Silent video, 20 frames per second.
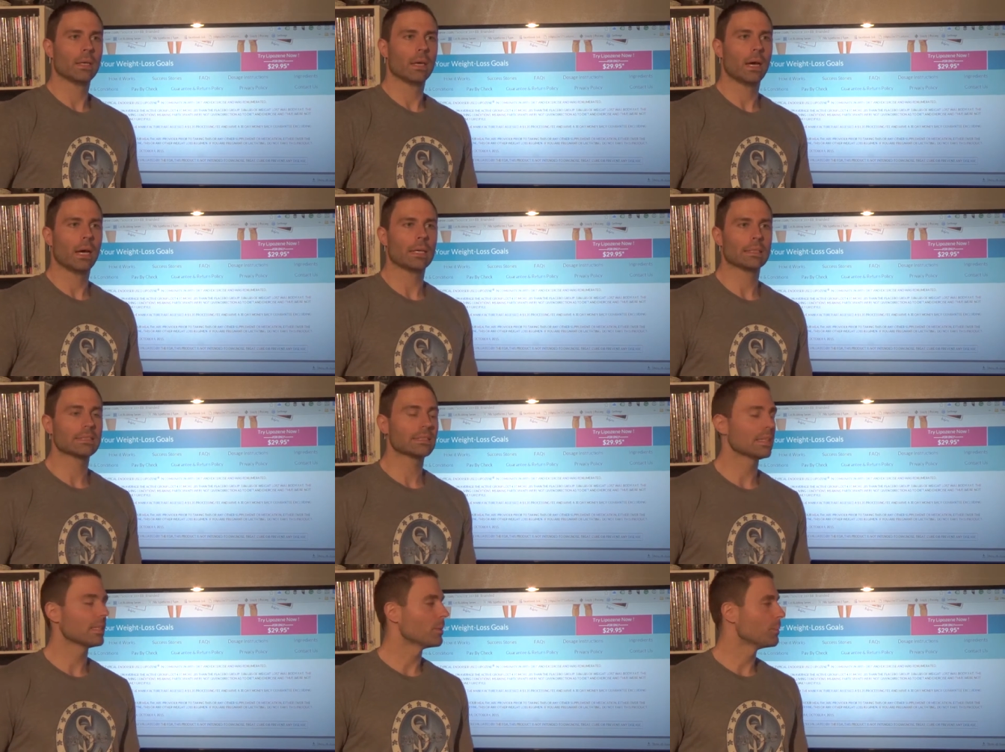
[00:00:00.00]
uh,
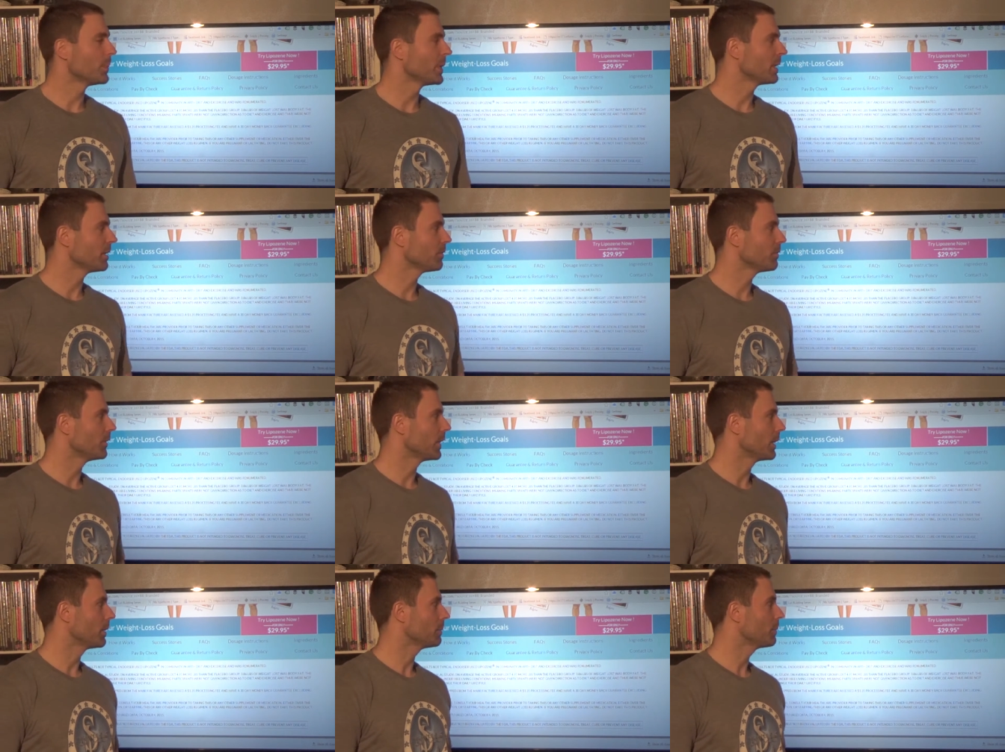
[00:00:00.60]
see a
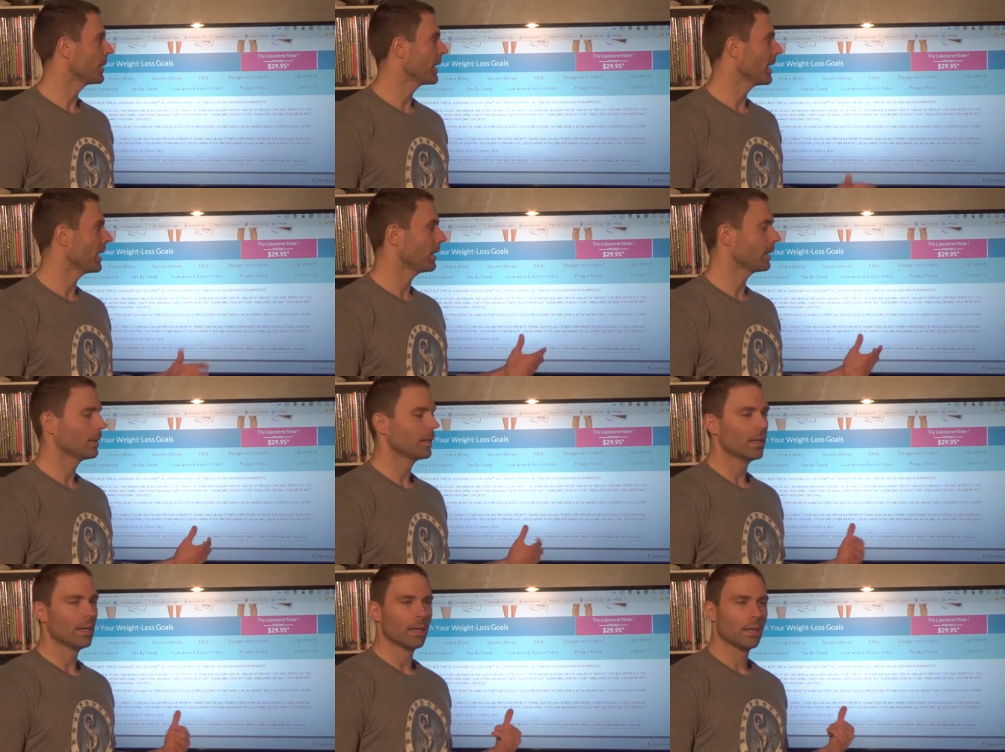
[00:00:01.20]
benefit
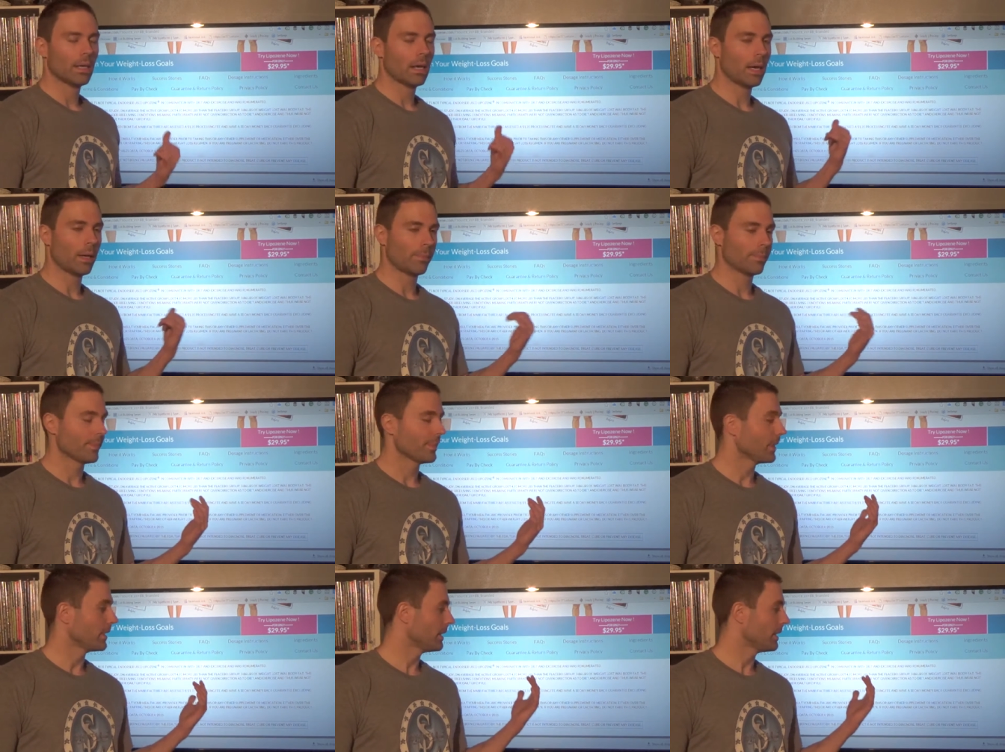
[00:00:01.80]
paying. Um,